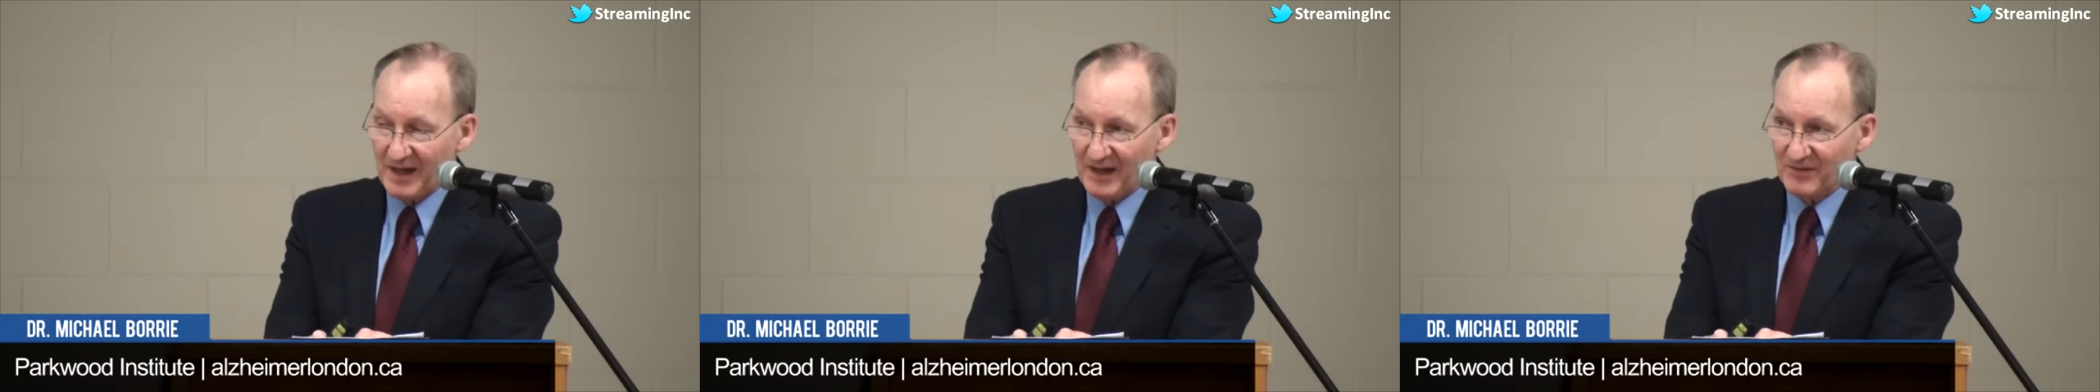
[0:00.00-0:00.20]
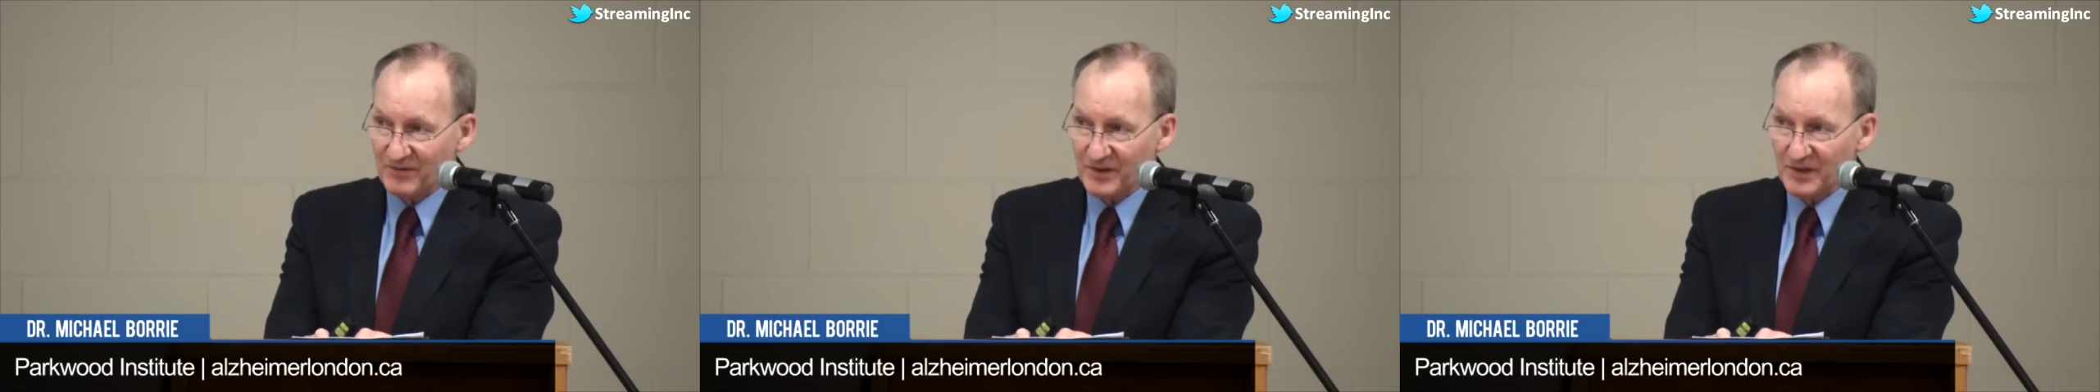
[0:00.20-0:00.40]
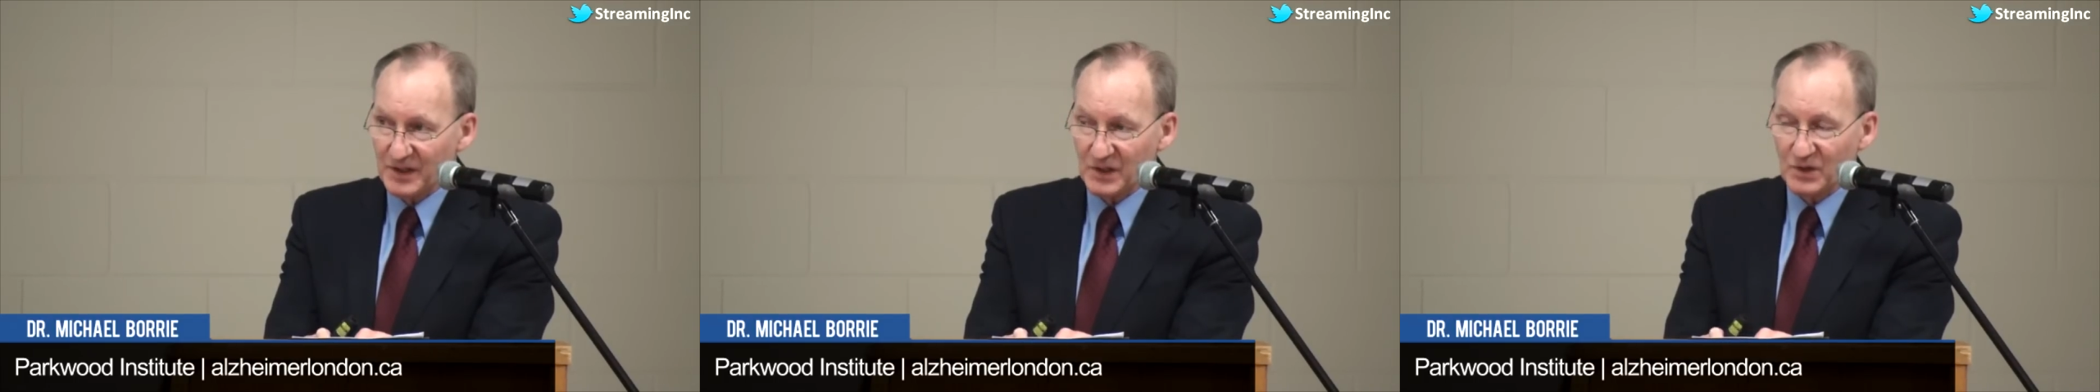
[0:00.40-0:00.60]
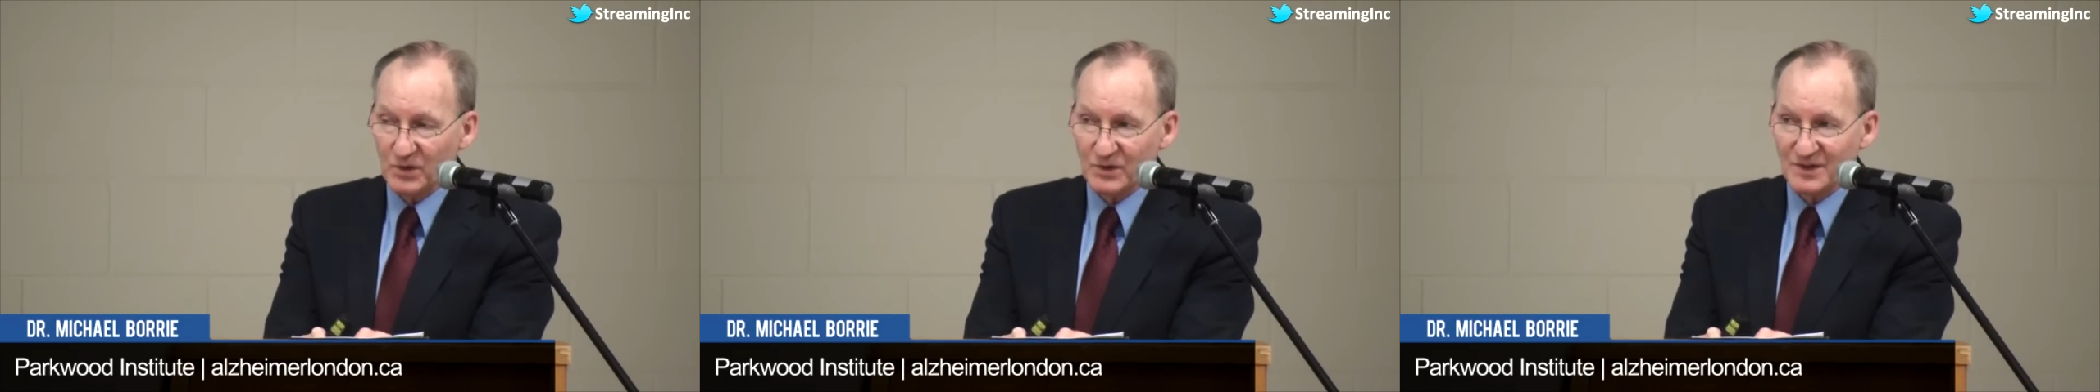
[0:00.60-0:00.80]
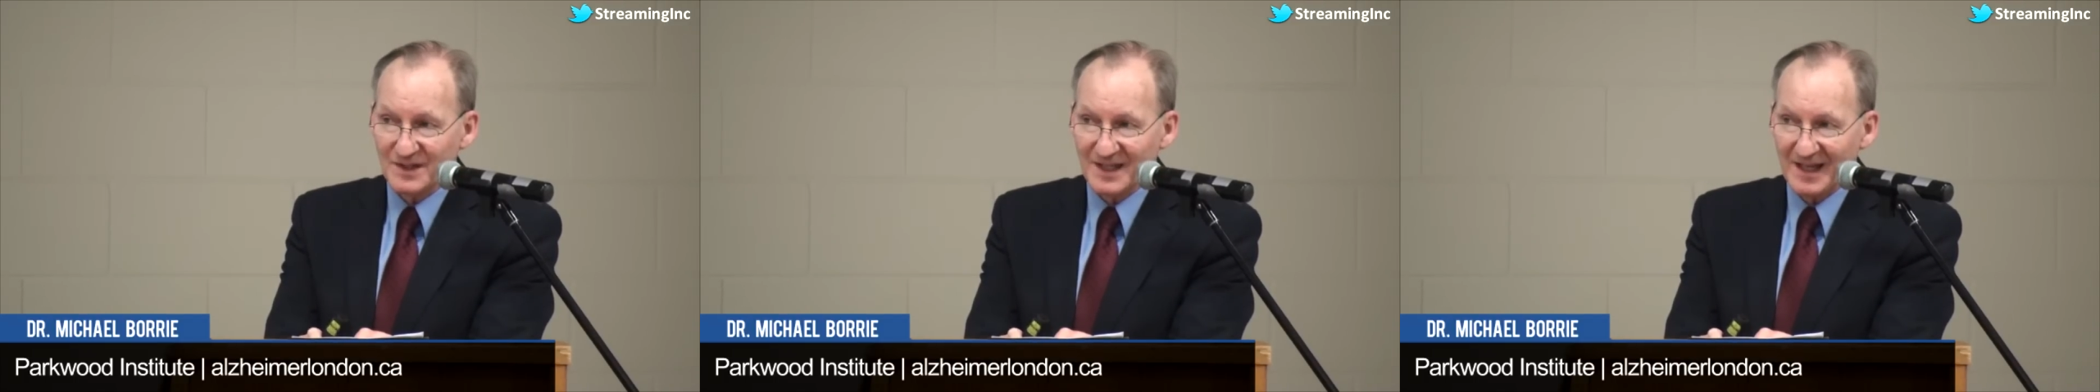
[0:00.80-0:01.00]
a very
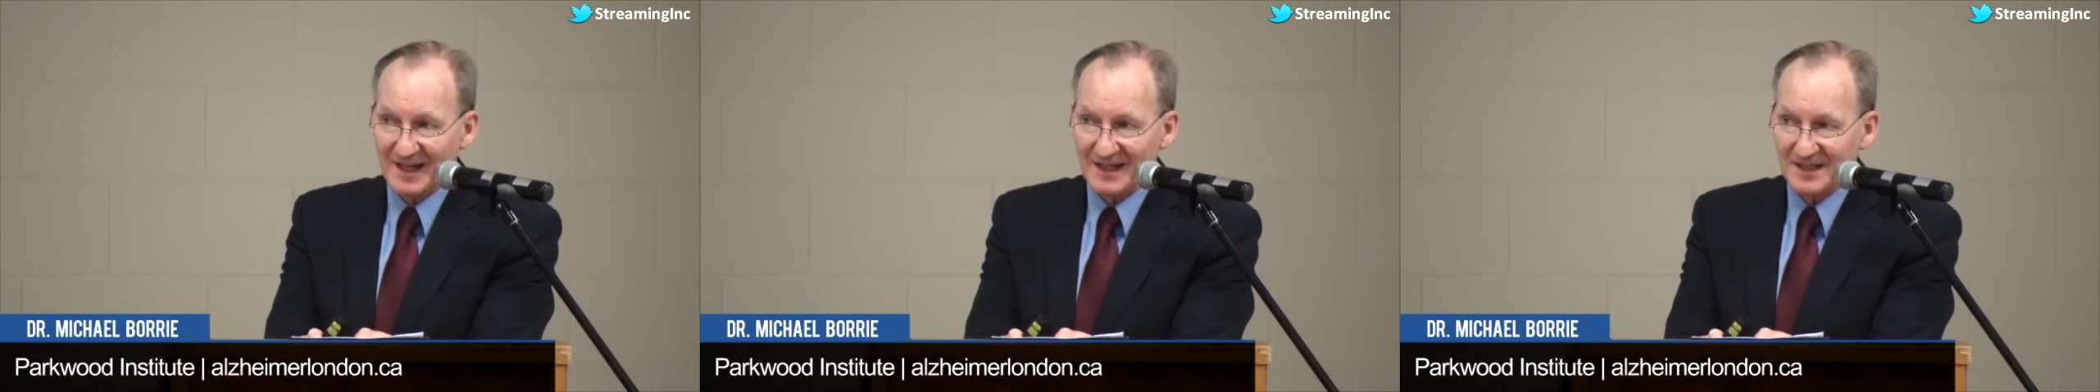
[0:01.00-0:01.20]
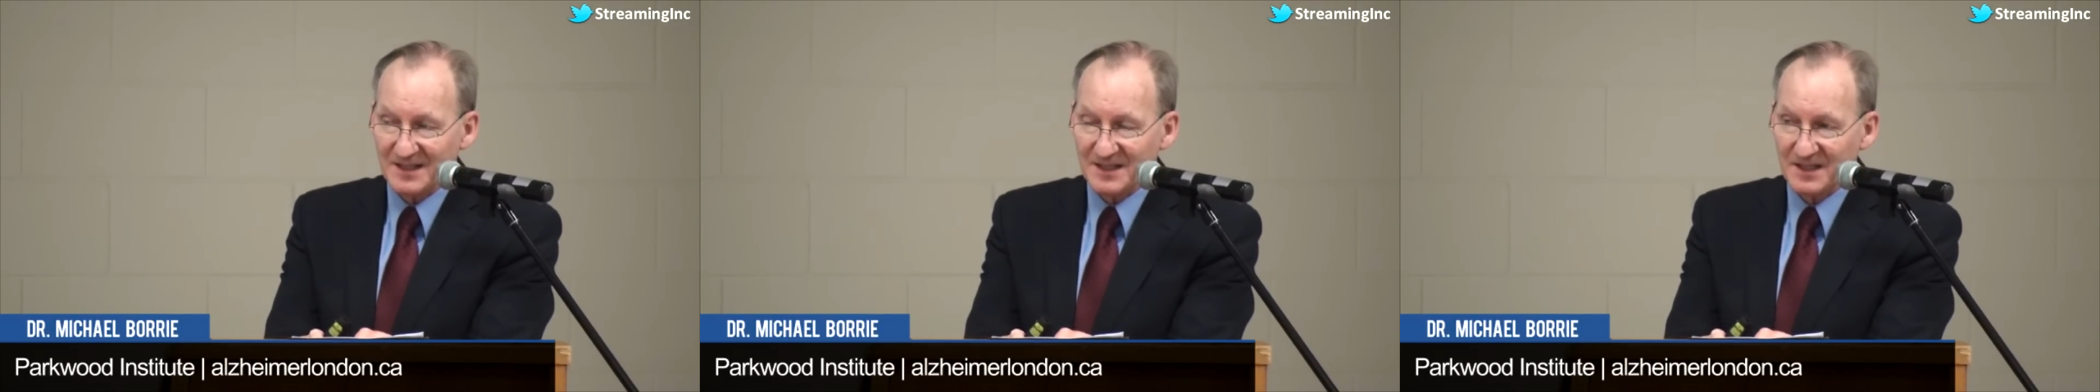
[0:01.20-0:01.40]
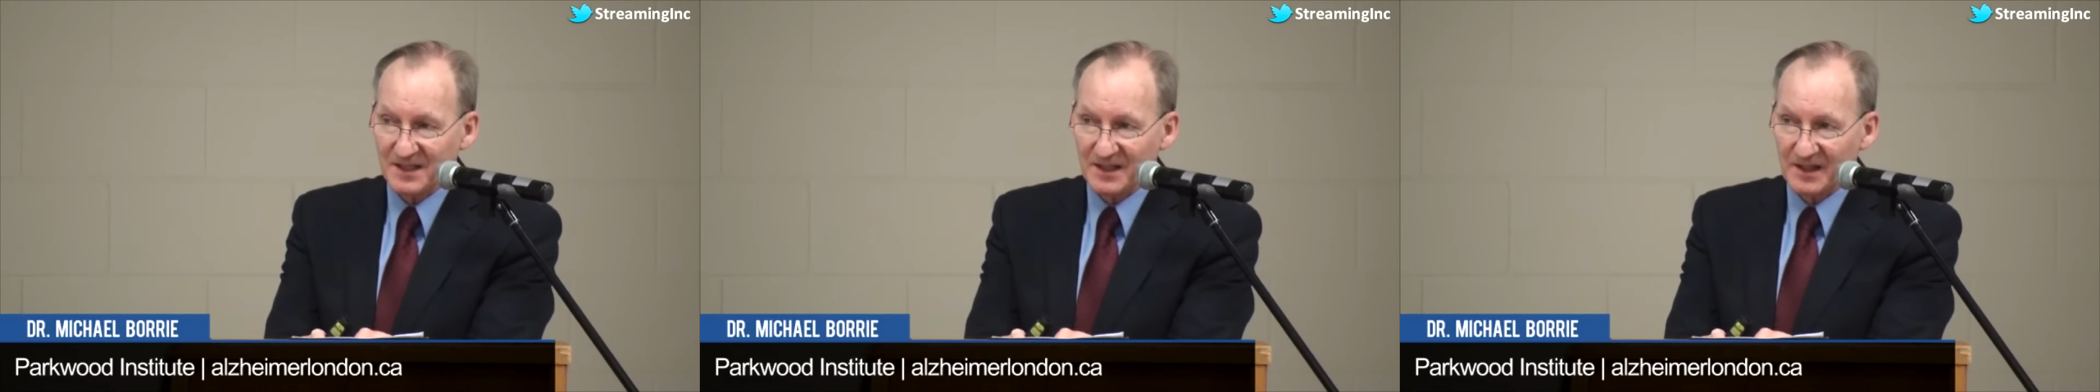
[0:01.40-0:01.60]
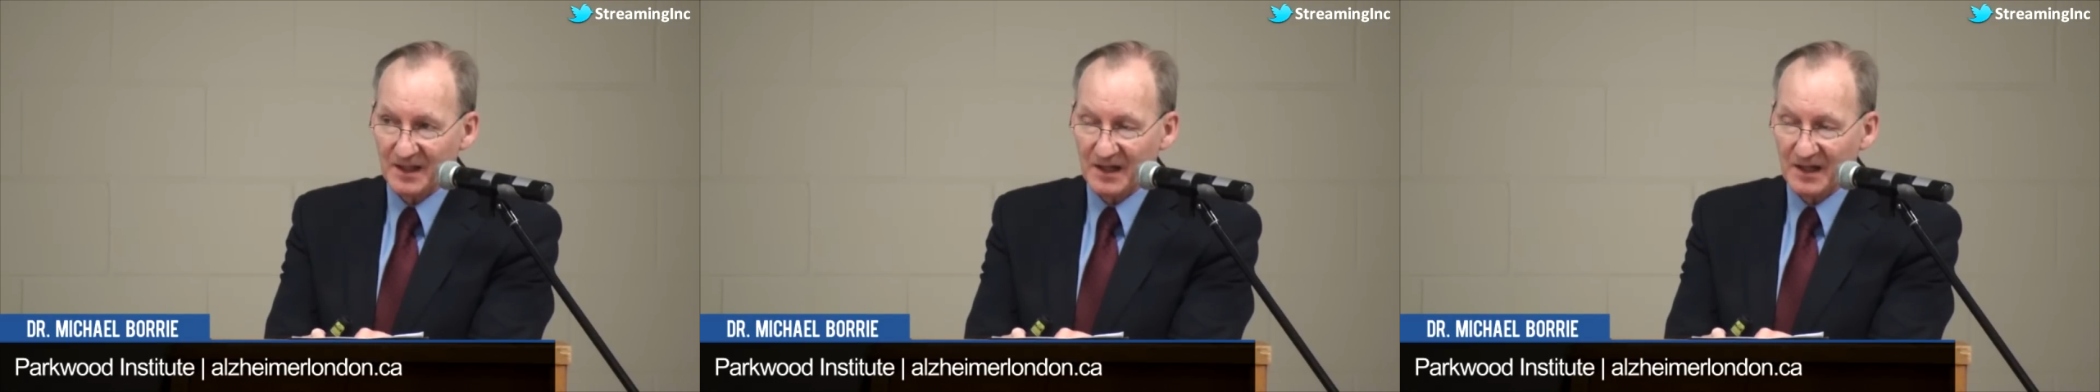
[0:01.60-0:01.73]
good task,